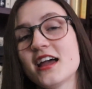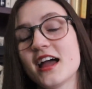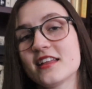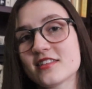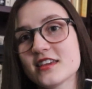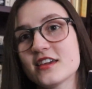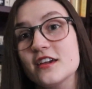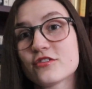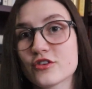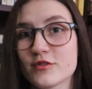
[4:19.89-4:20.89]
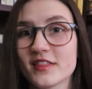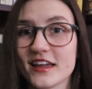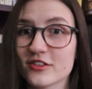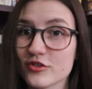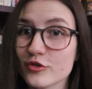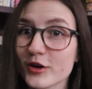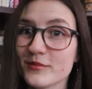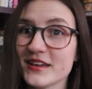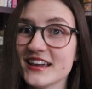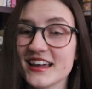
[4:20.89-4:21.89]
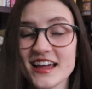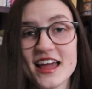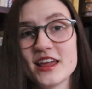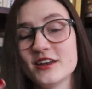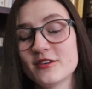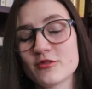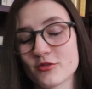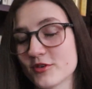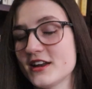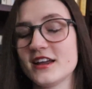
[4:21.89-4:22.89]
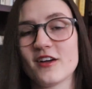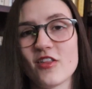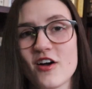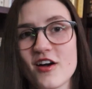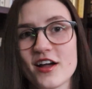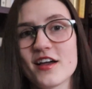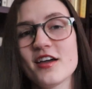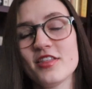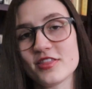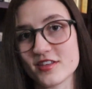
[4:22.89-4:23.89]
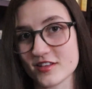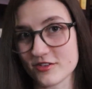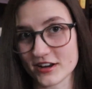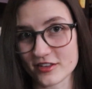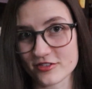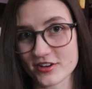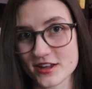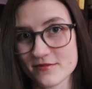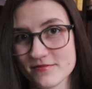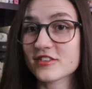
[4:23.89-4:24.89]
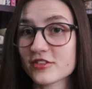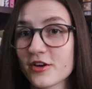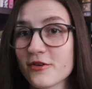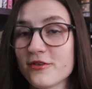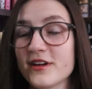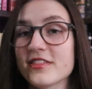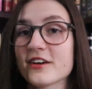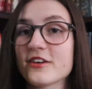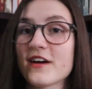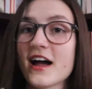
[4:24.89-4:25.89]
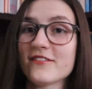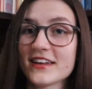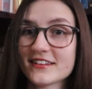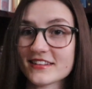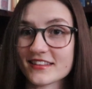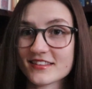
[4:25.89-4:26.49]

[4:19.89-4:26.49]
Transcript: and see if she would like to join me in reading along The Secret History. So there you have it.